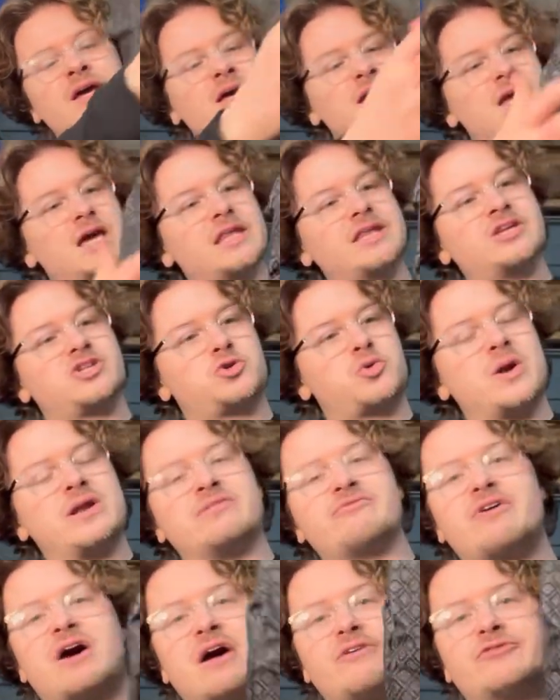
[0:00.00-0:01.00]
Get at least
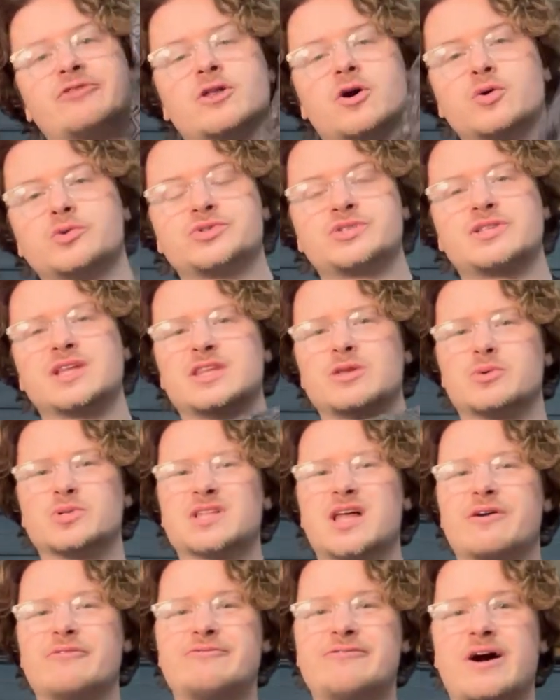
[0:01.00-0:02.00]
25 for those. I think there was
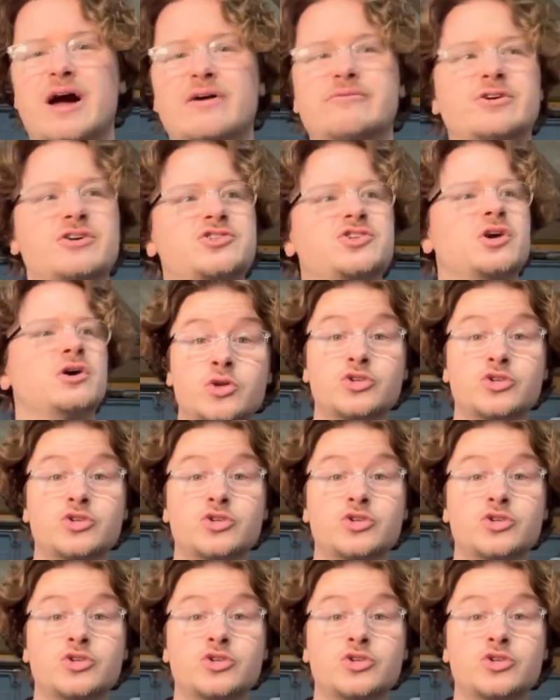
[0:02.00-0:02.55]
like five or so.